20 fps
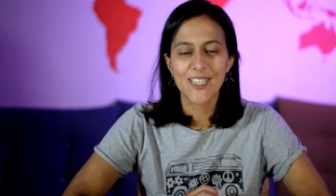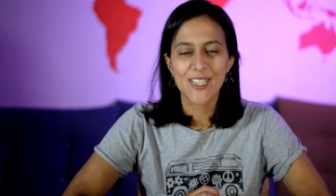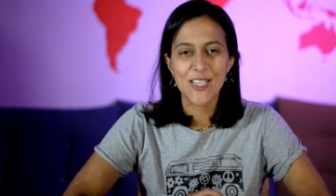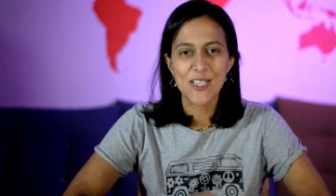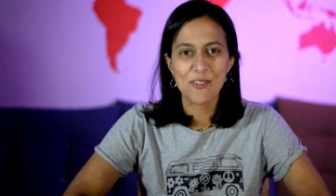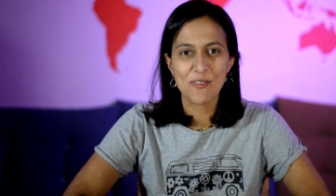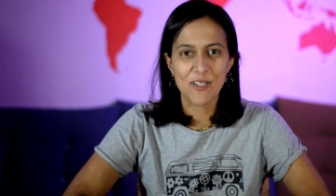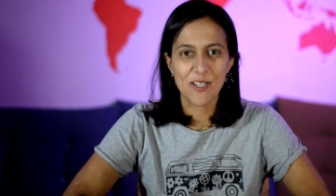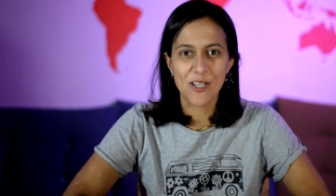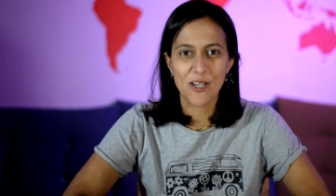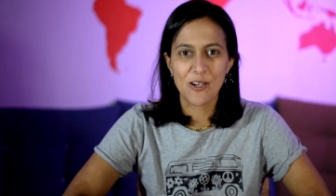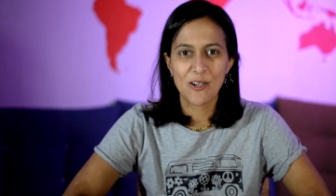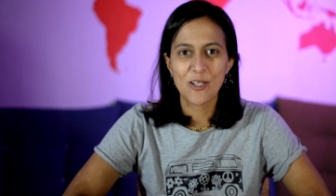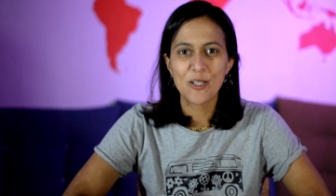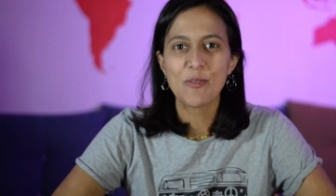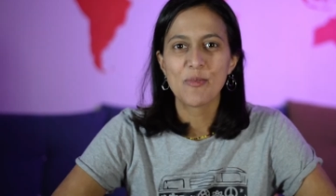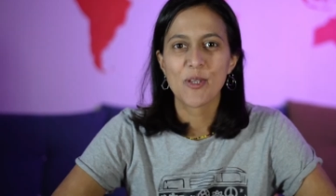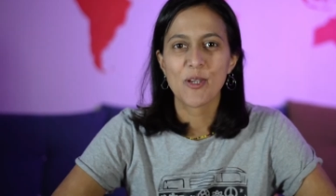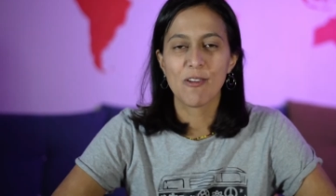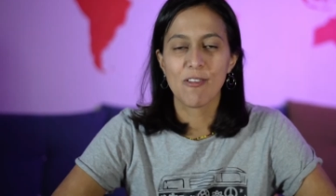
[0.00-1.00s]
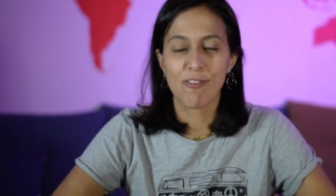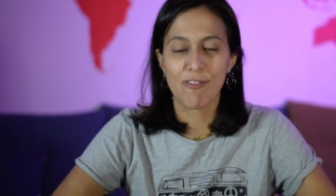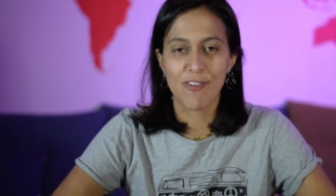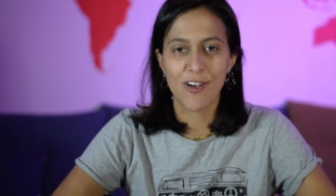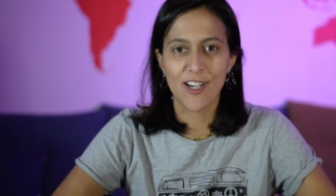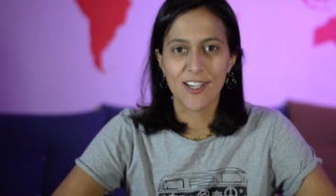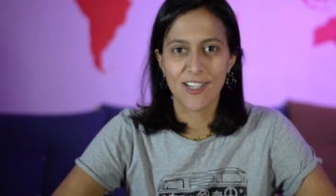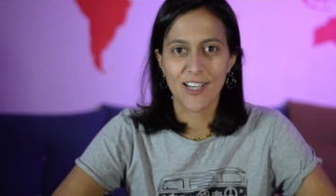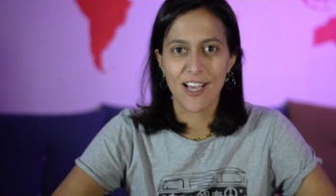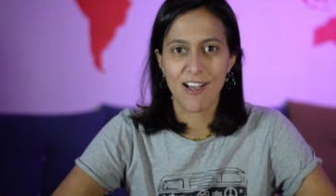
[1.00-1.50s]
this video, you'll
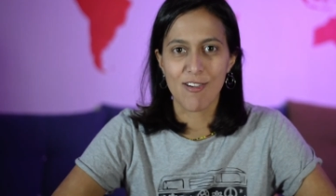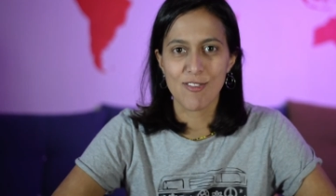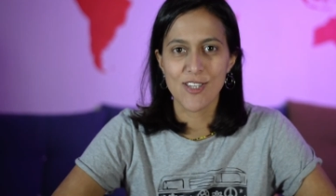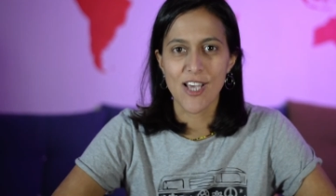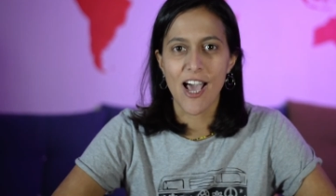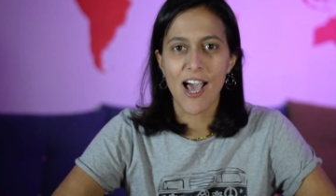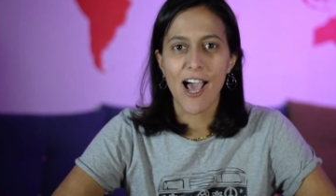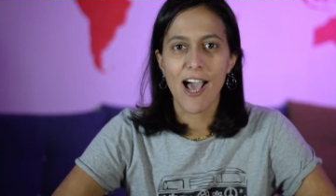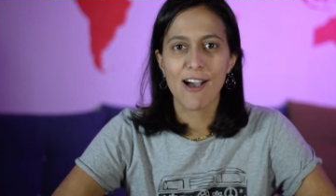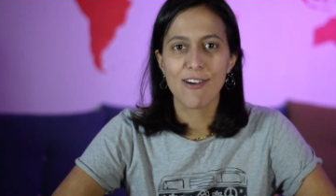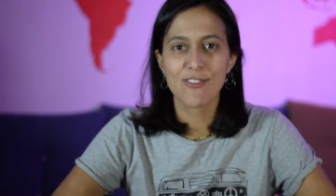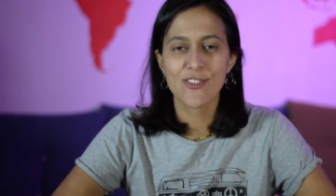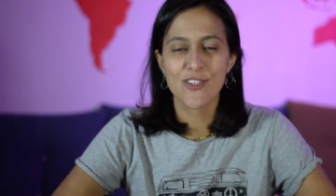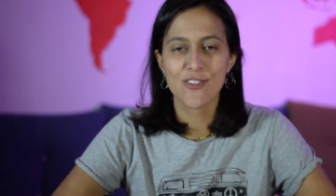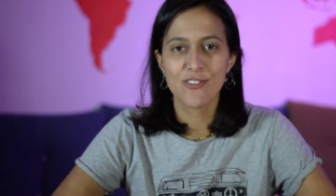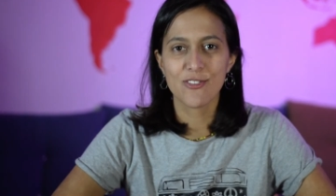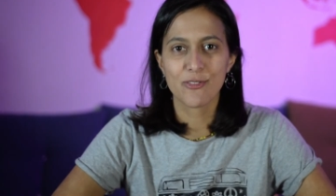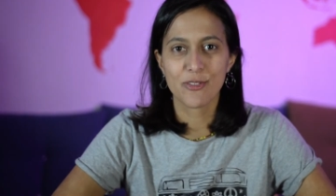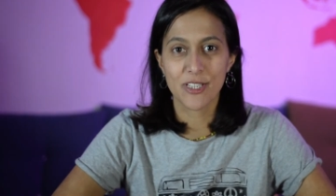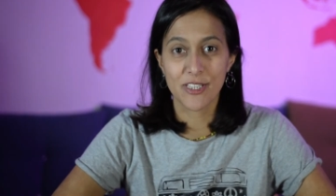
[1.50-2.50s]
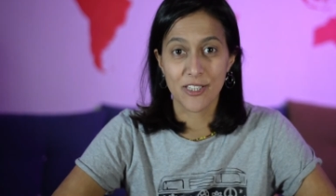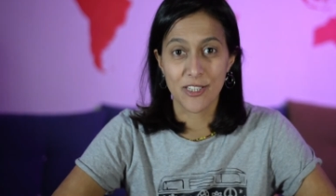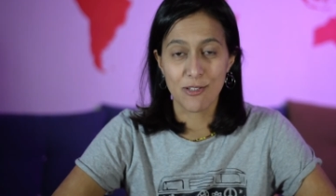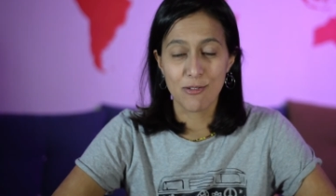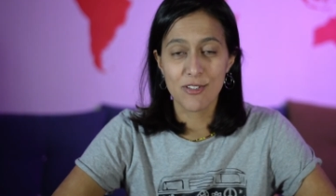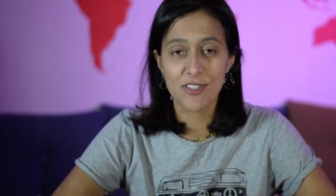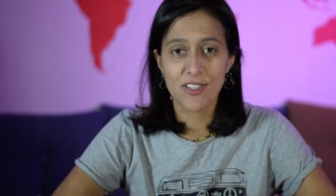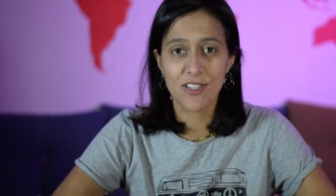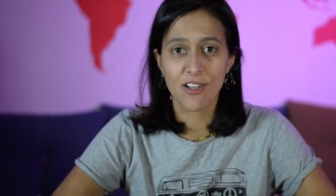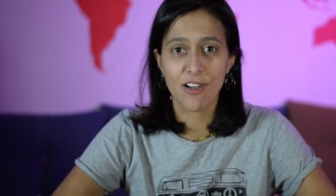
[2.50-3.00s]
find out how to
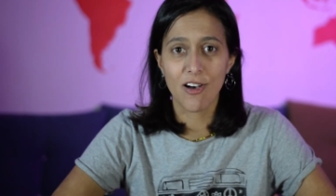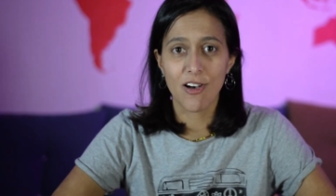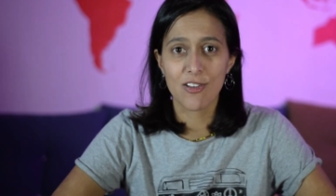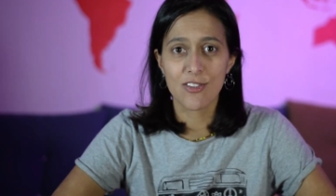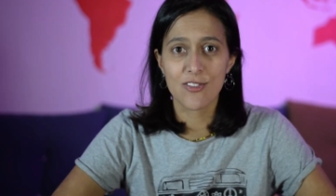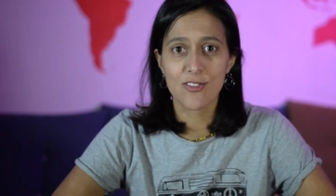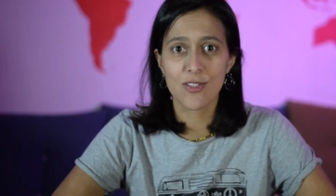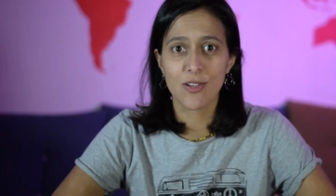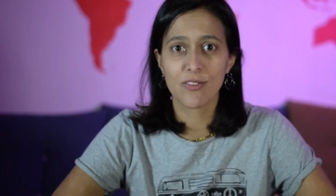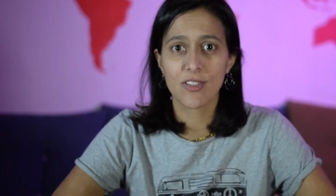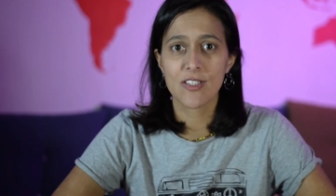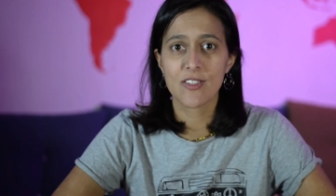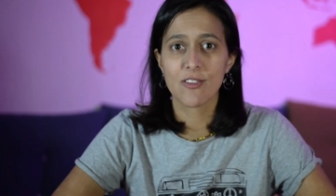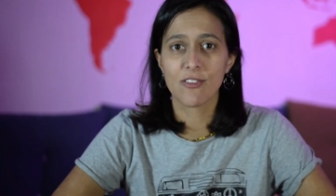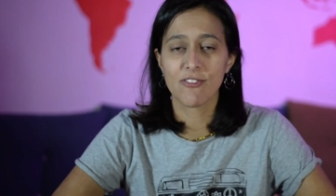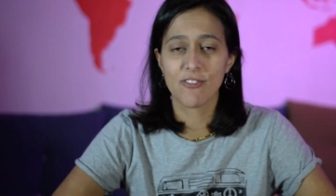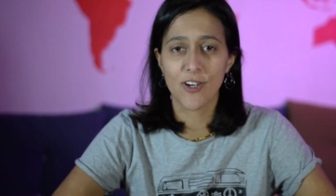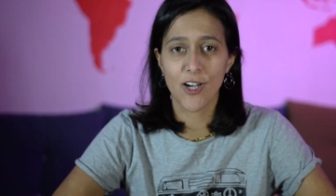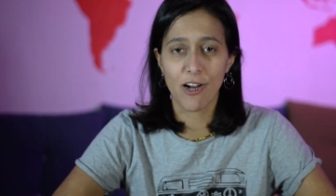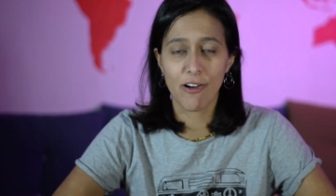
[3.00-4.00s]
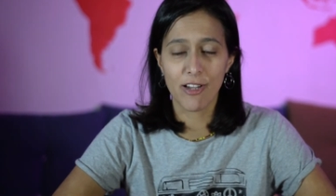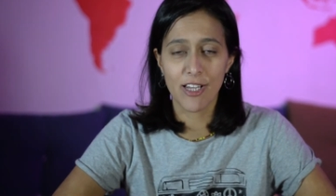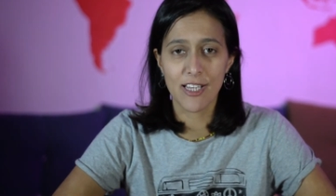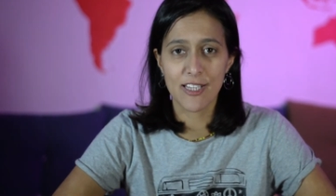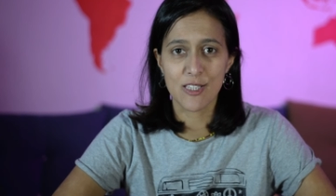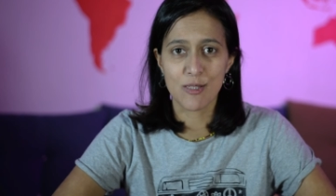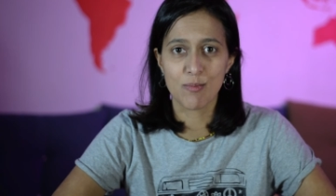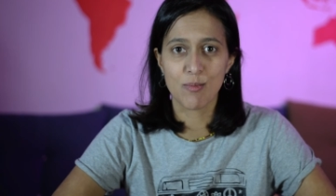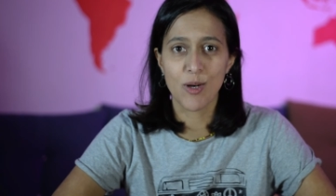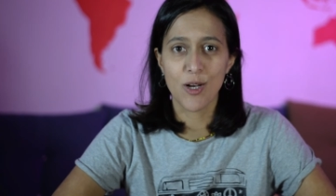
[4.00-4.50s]
reduce the cost of the safari
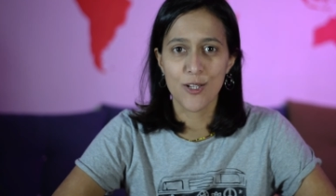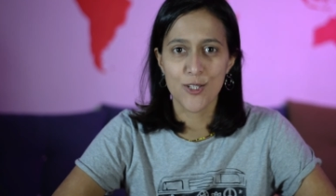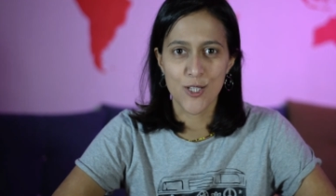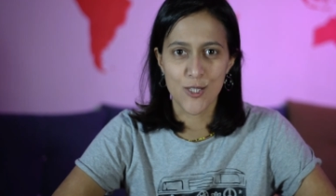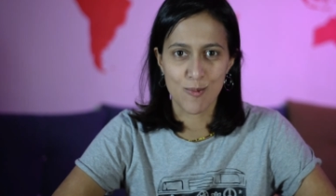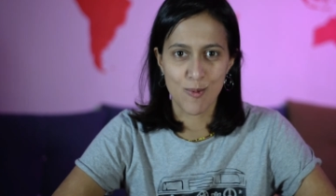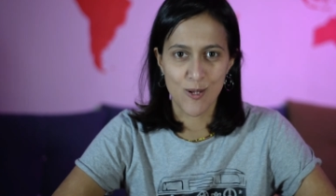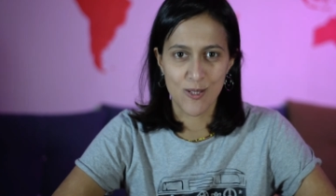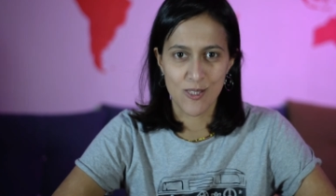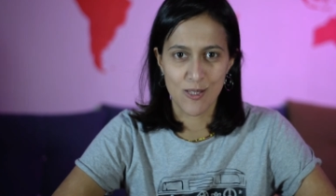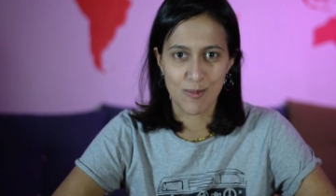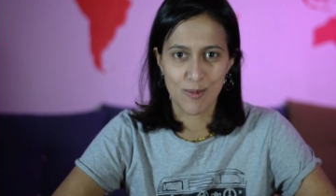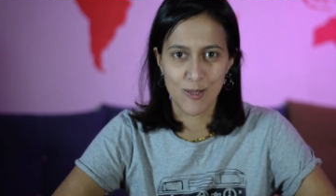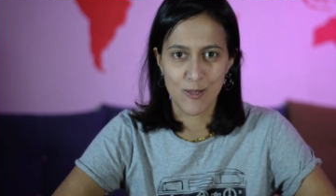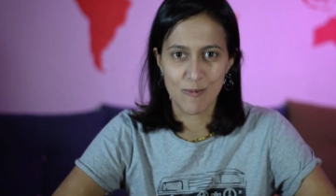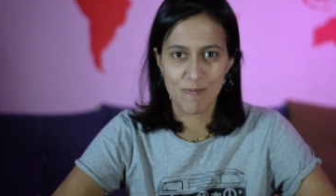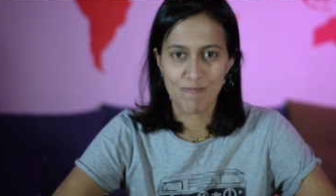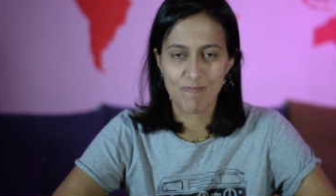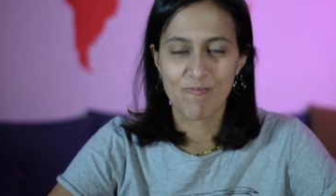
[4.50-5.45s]
as much as possible.